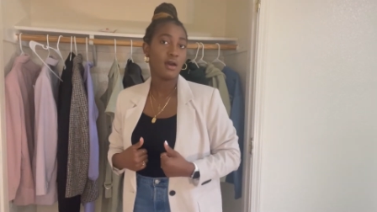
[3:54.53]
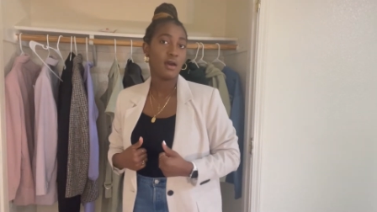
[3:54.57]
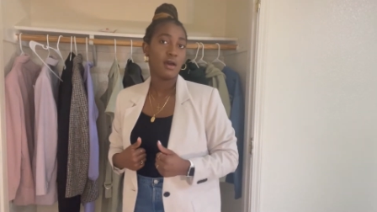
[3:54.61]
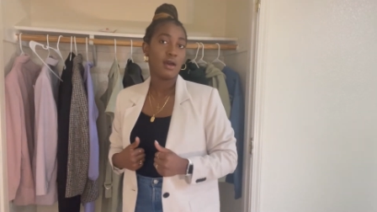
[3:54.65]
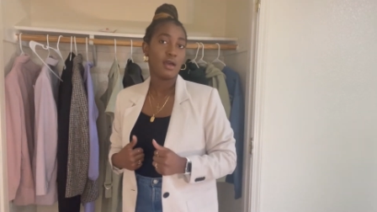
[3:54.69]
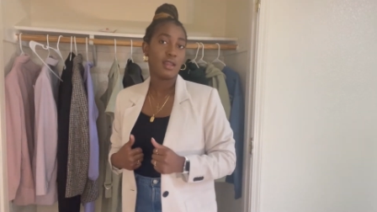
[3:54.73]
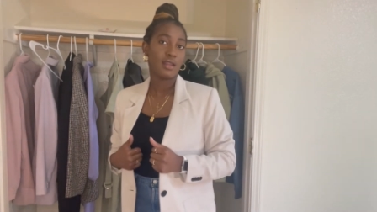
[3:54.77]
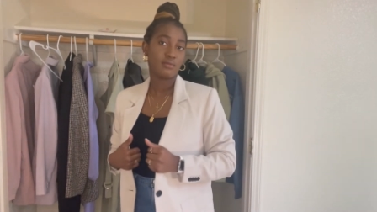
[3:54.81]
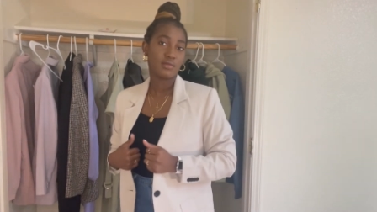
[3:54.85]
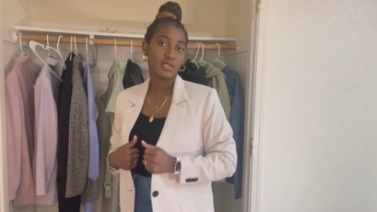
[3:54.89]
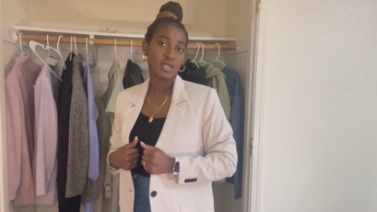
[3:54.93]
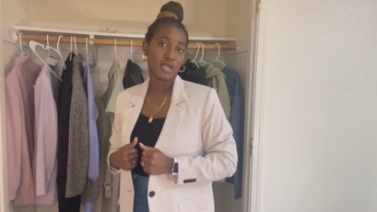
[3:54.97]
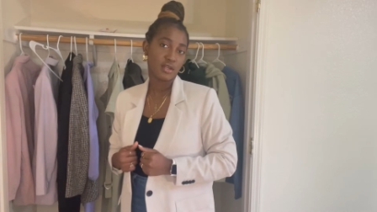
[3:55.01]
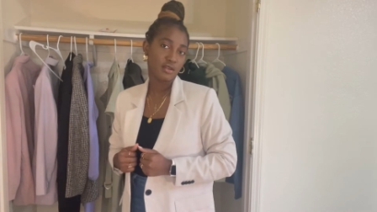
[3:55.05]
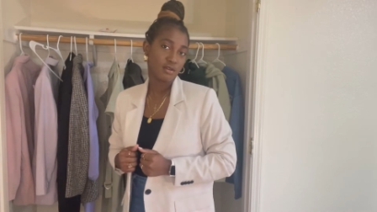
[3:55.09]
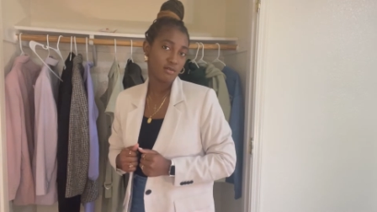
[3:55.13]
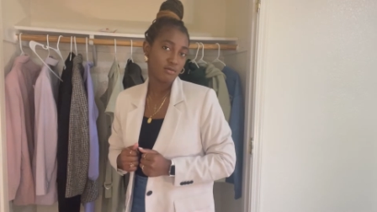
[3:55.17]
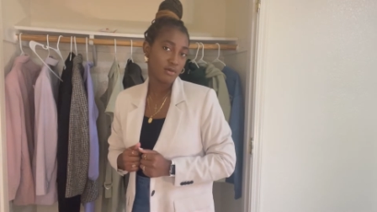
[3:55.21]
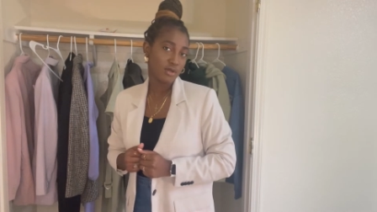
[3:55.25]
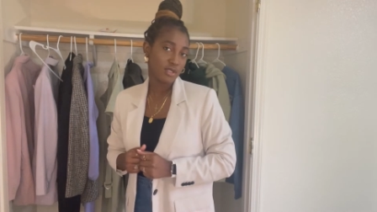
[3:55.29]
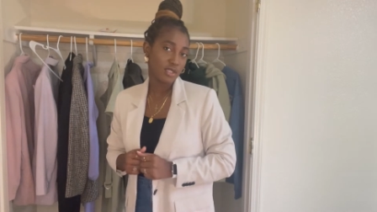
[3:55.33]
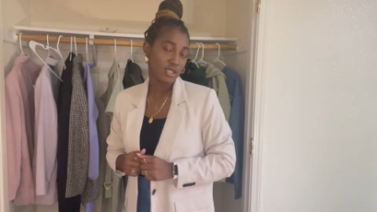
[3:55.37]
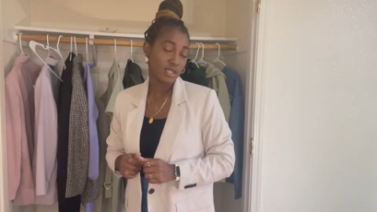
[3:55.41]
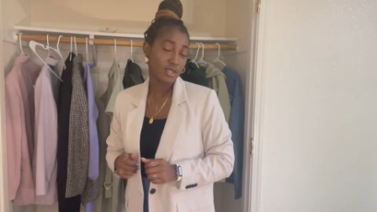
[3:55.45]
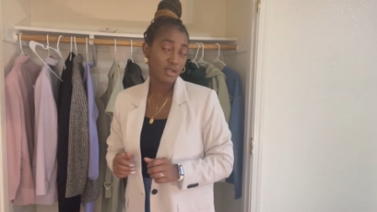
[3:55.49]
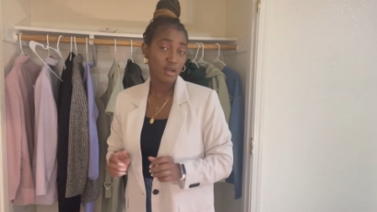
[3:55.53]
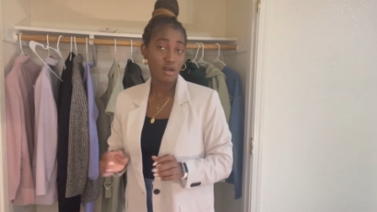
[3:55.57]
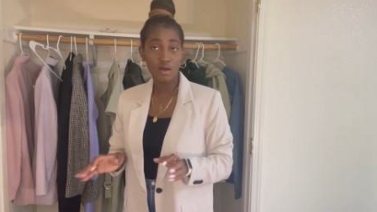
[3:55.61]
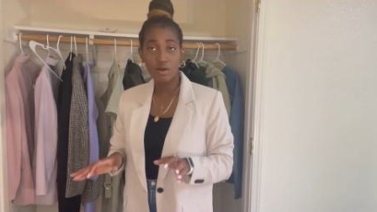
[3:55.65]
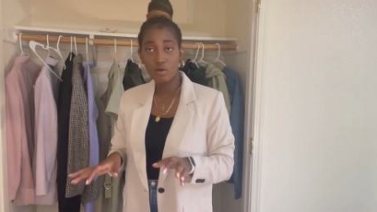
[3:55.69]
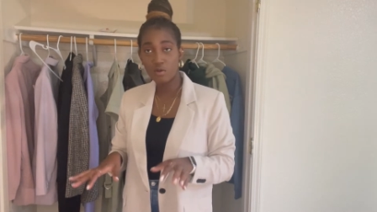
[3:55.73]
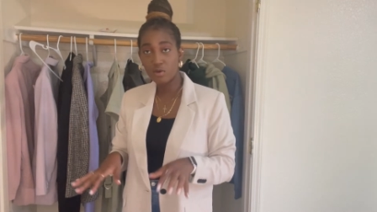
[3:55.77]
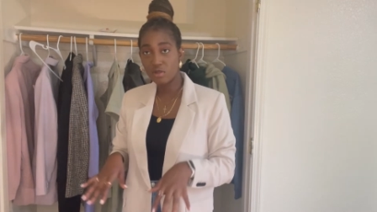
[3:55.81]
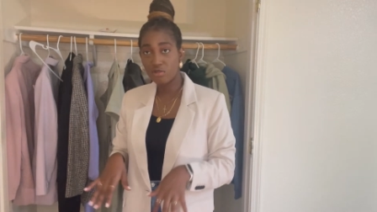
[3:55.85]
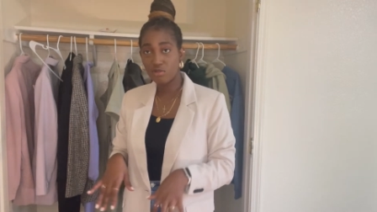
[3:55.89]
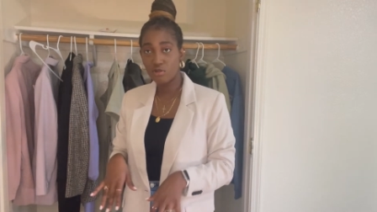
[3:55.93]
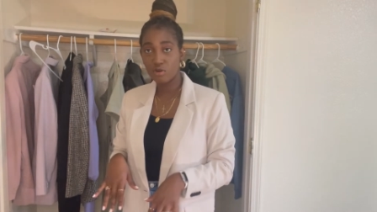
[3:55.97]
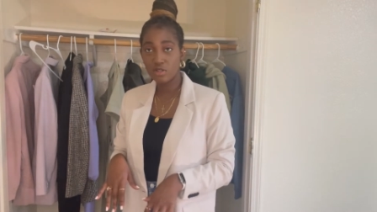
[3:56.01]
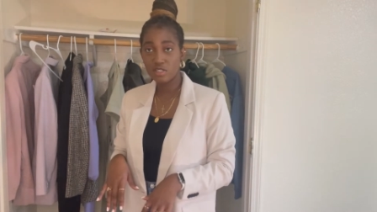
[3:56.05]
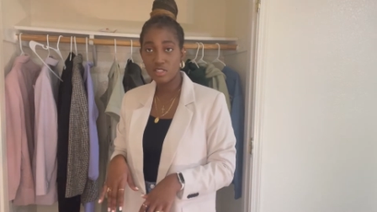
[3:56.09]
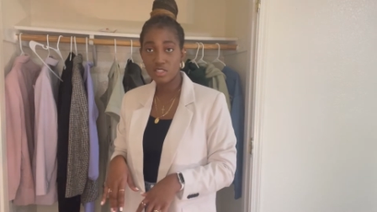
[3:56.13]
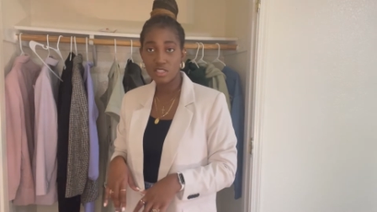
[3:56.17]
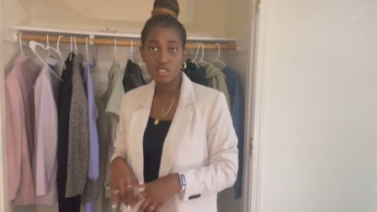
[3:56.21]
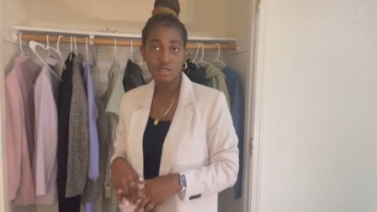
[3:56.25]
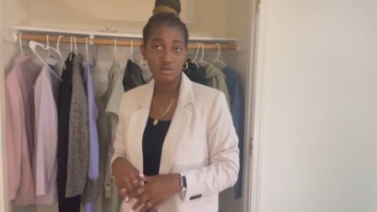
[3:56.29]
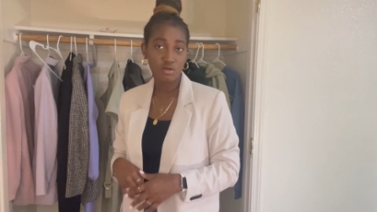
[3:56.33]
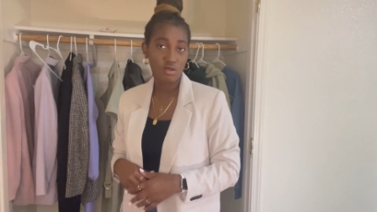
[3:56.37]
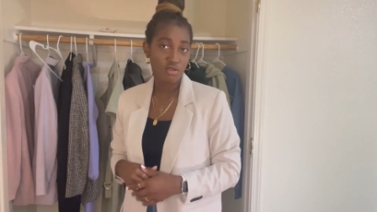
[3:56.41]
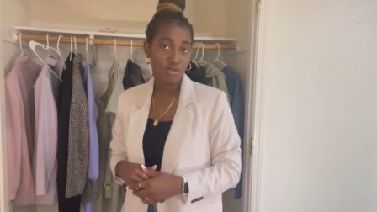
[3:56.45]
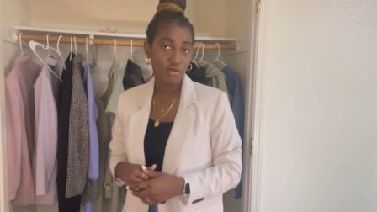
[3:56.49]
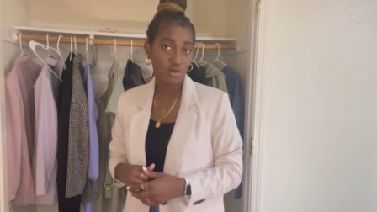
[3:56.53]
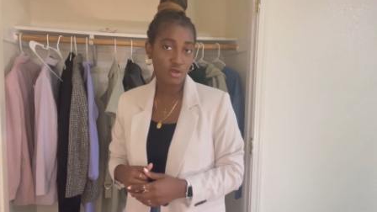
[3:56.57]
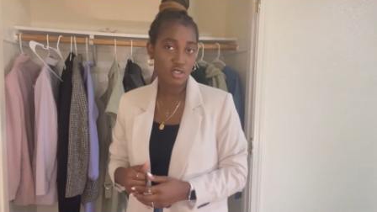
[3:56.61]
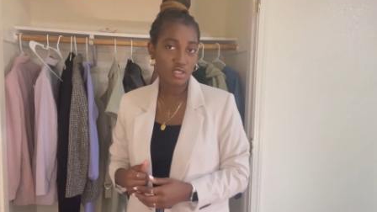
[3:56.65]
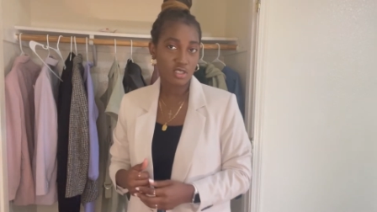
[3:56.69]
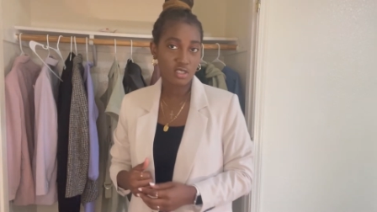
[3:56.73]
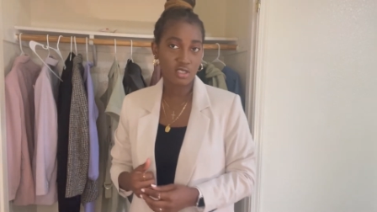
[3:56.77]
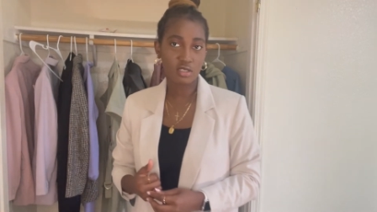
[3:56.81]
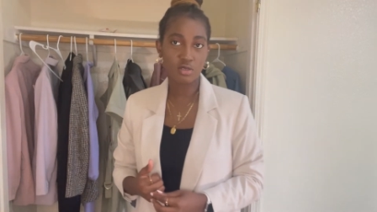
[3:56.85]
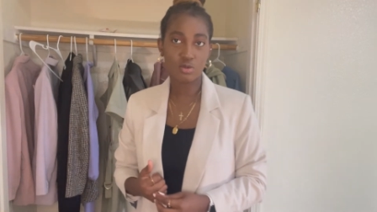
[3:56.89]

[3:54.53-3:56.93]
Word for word: I'm tired of being like, oh, with forces, with forces.